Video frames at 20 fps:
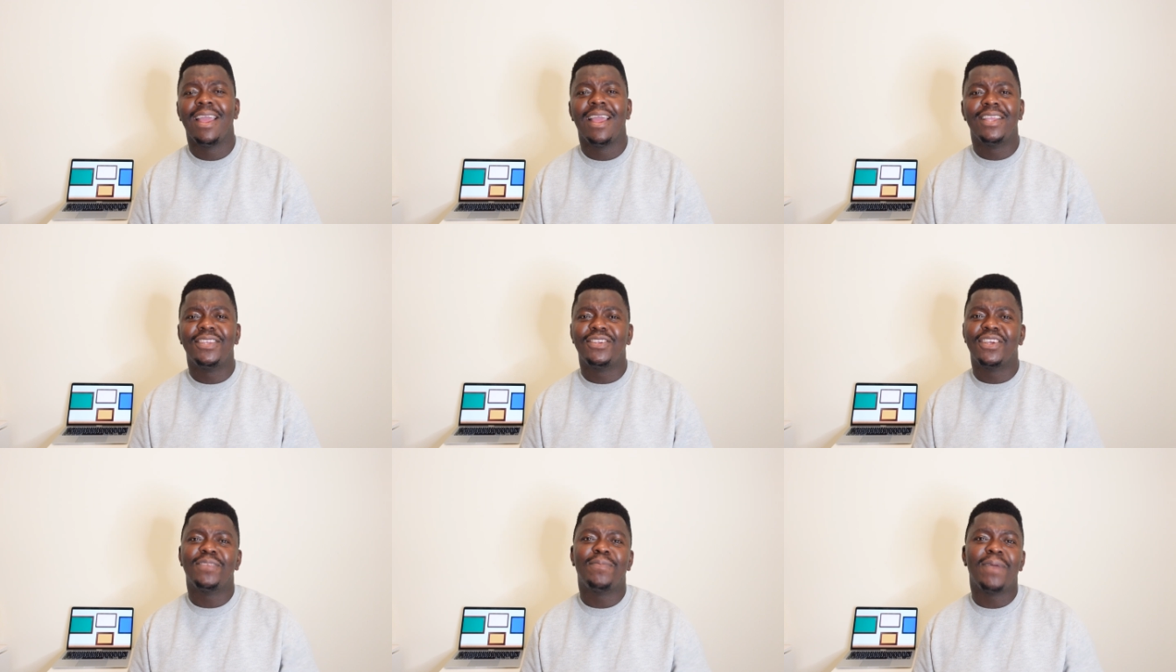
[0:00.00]

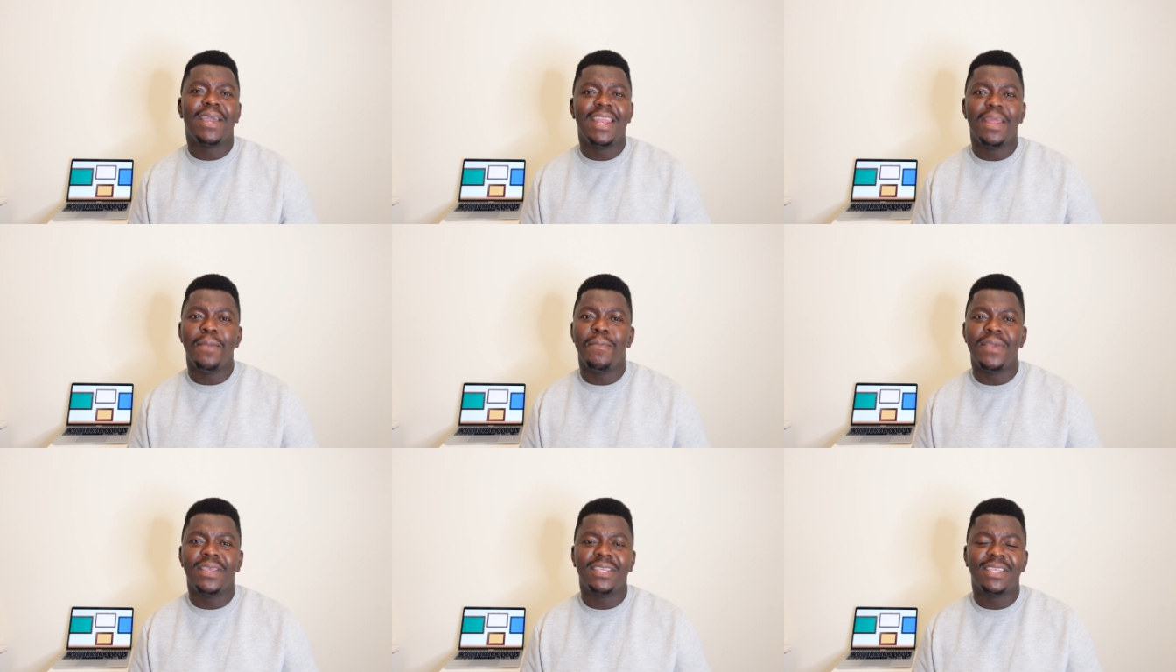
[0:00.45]
Just buying
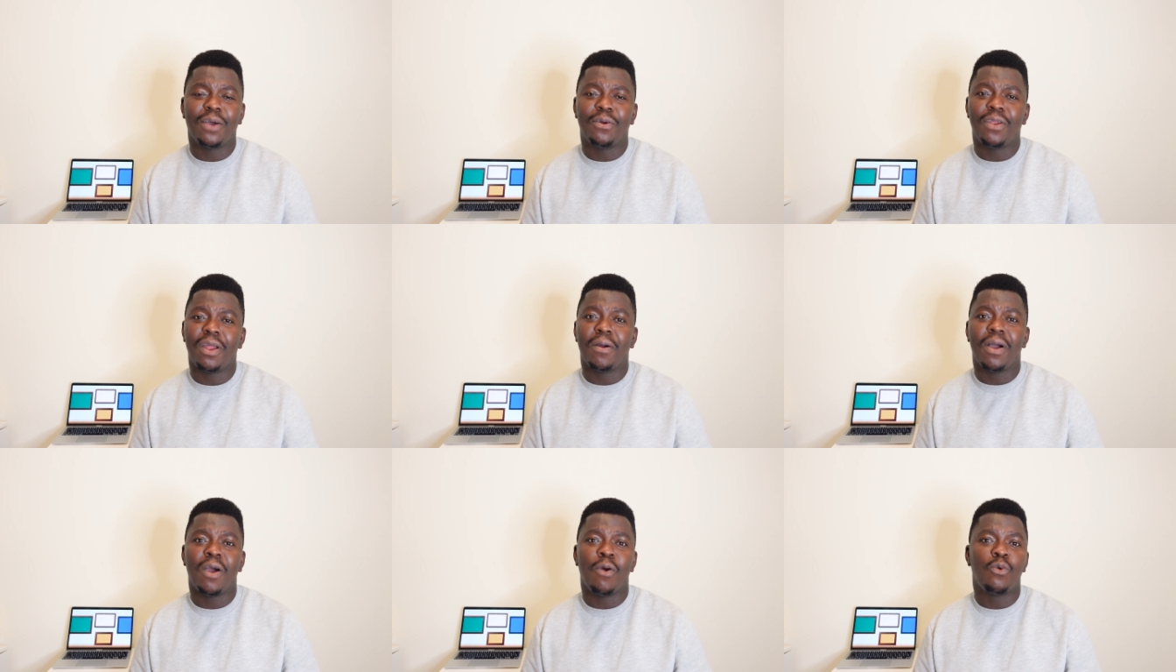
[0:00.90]
the beans I
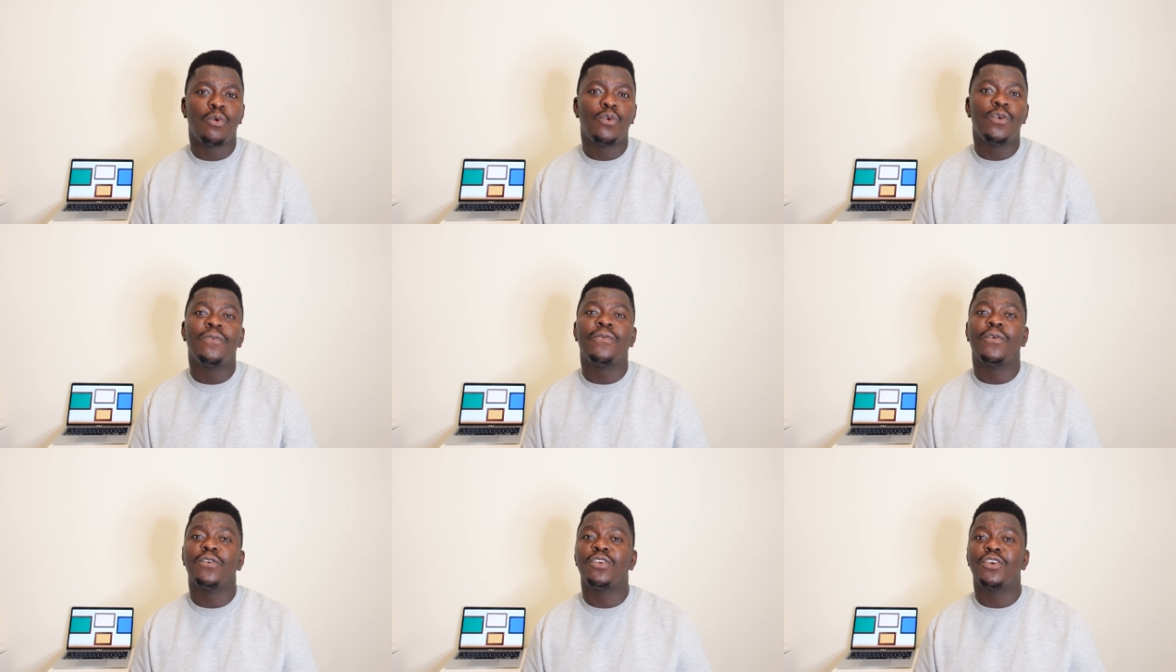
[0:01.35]
would
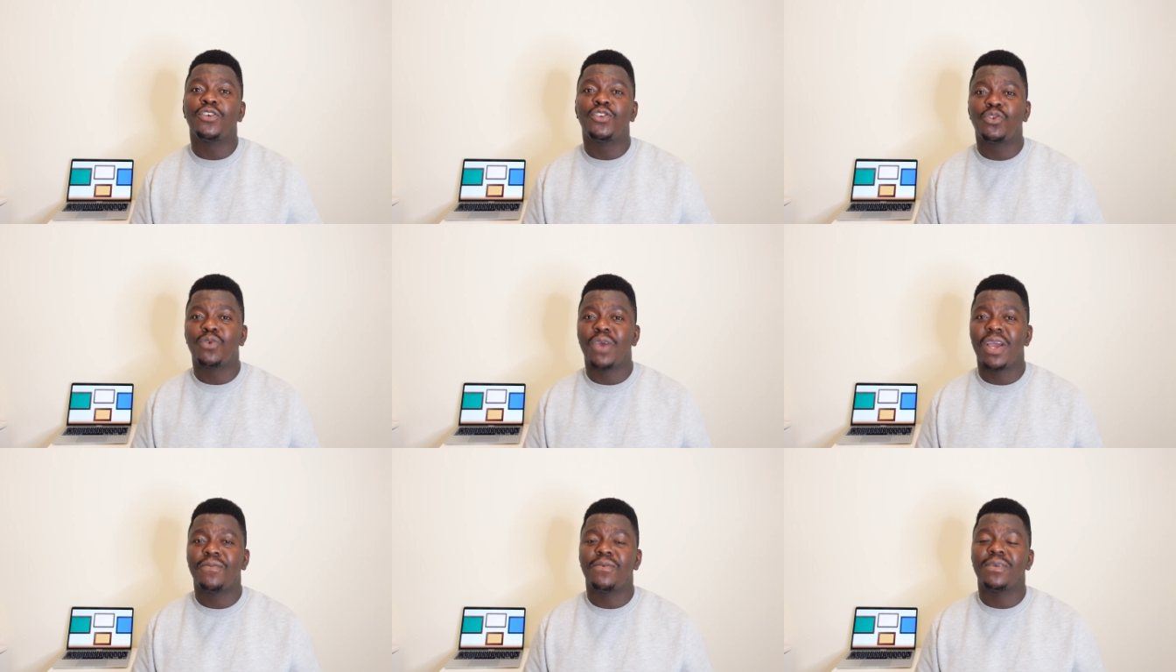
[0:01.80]
cook for just
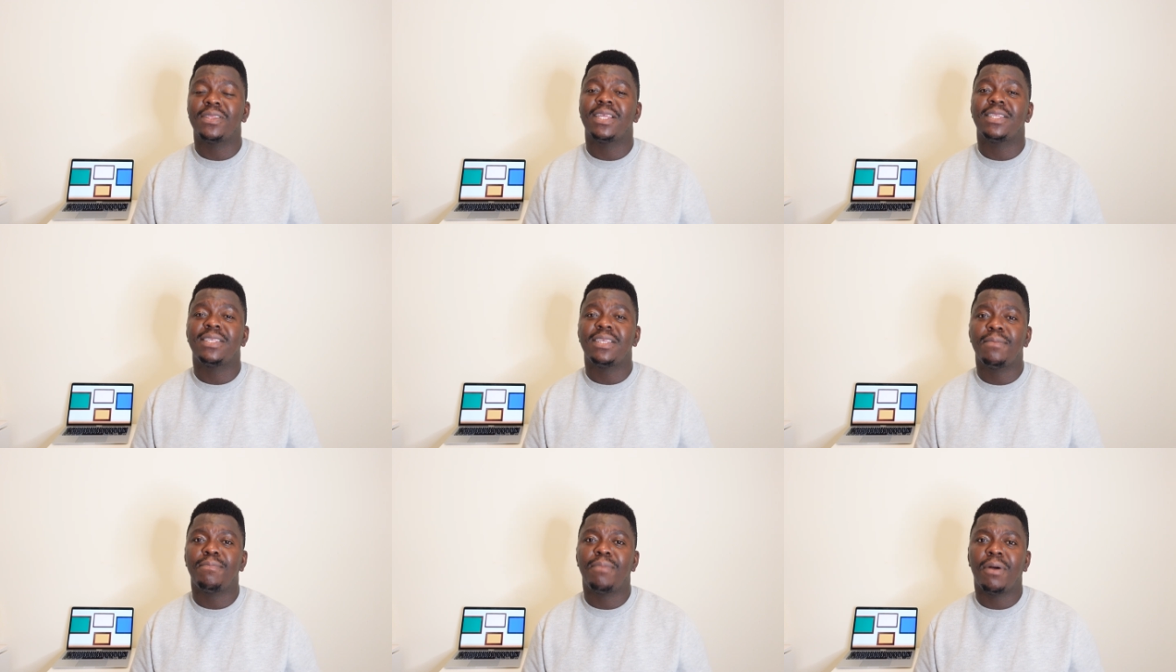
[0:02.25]
12 for
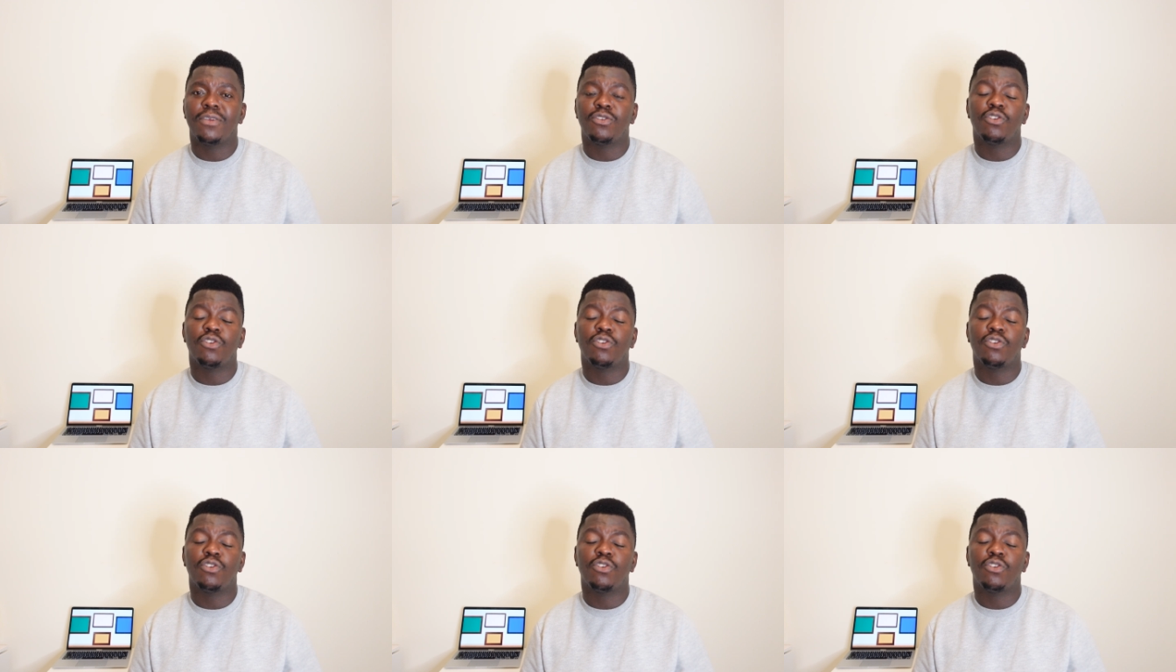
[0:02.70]
£13.